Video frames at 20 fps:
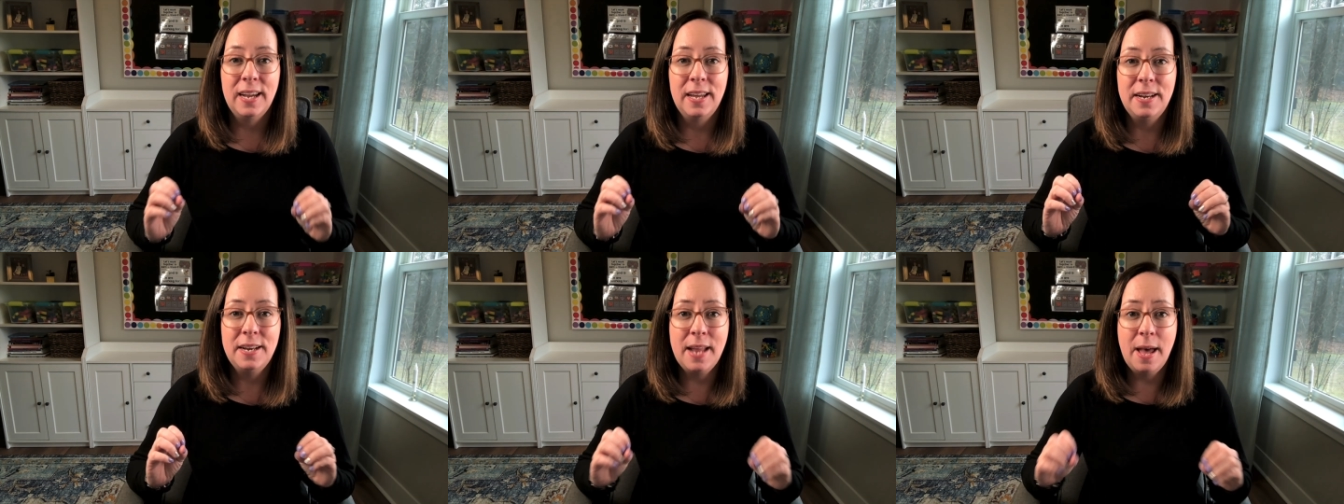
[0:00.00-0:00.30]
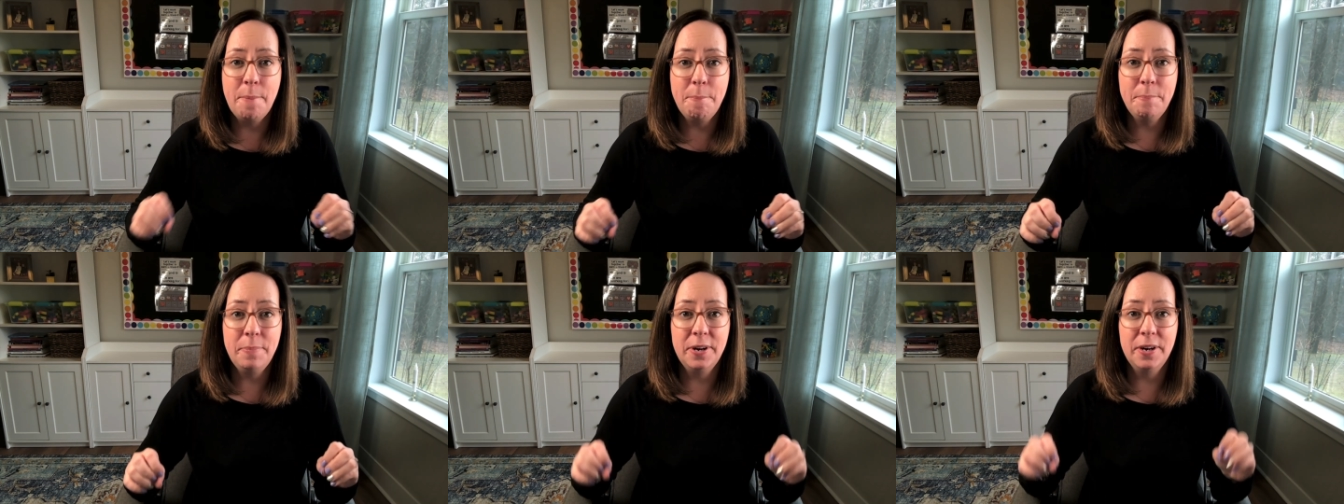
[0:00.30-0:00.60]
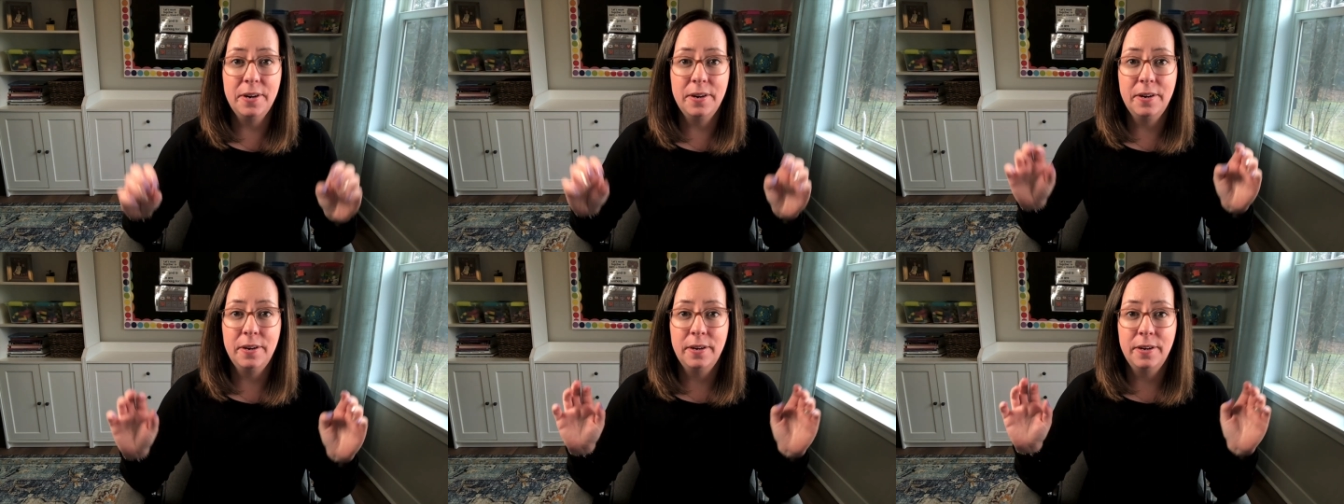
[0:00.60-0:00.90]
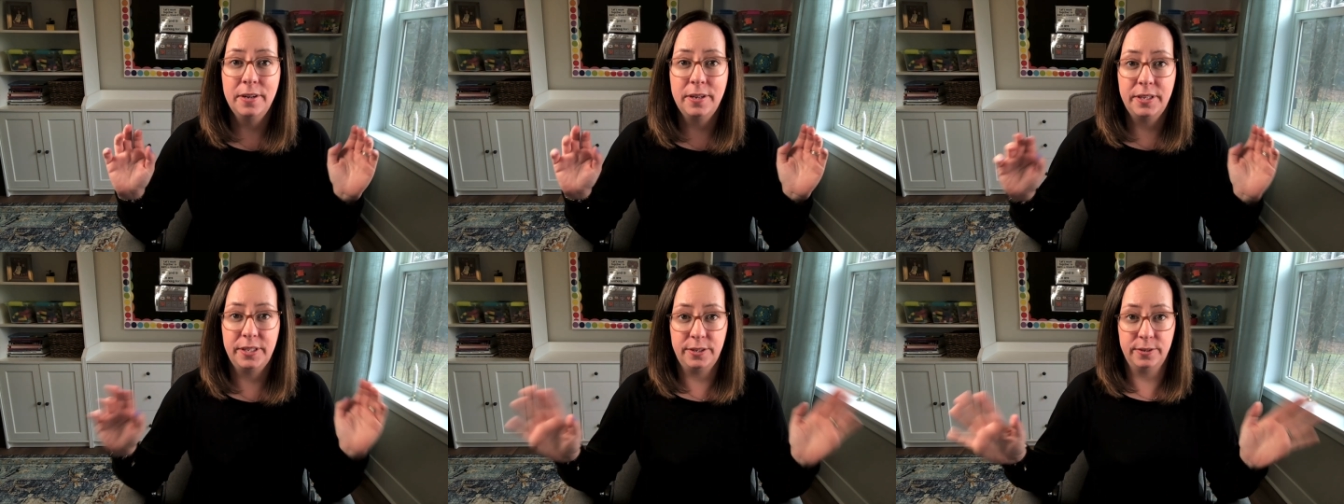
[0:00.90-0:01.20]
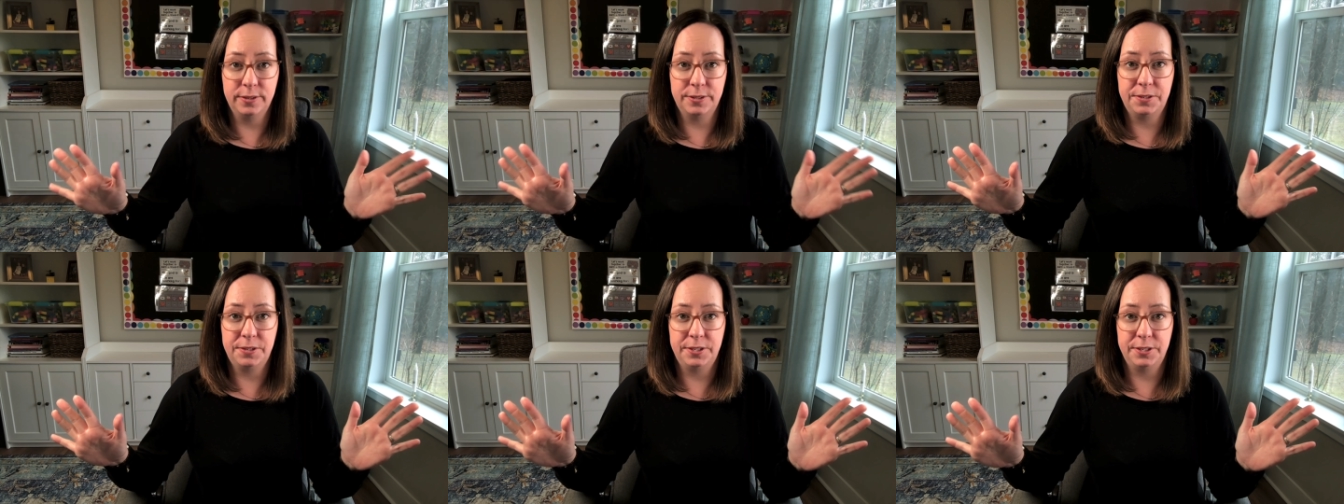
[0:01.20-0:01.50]
Number
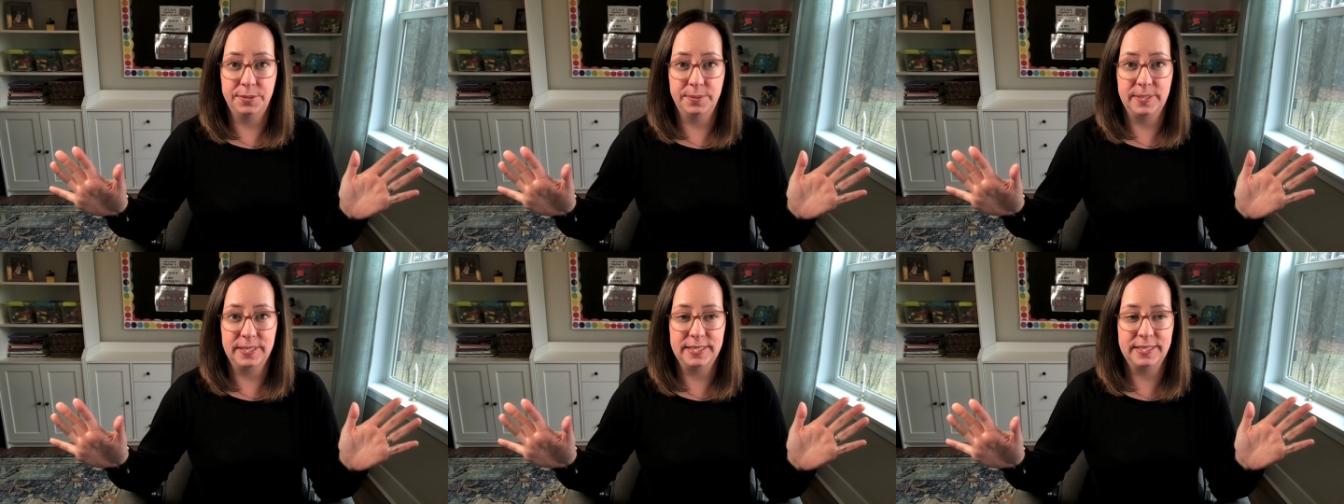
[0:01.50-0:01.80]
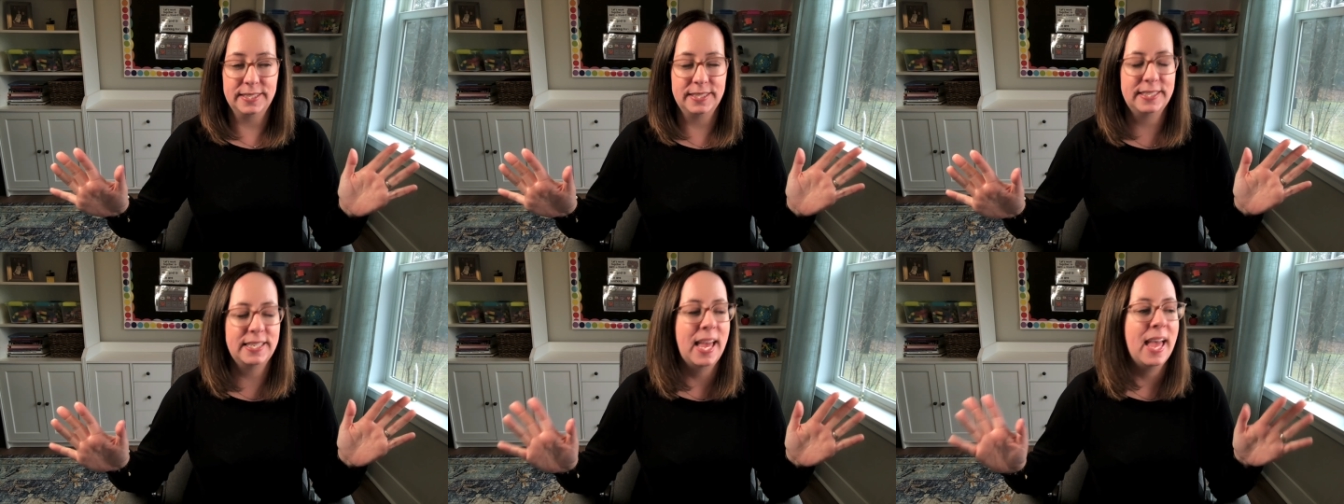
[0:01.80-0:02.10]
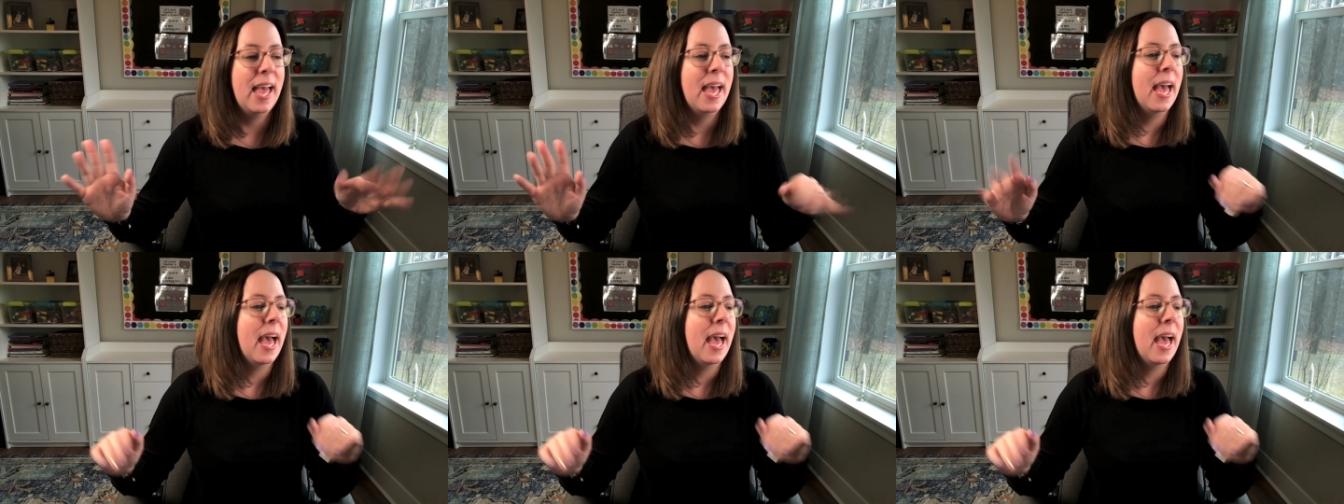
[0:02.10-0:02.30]
your students.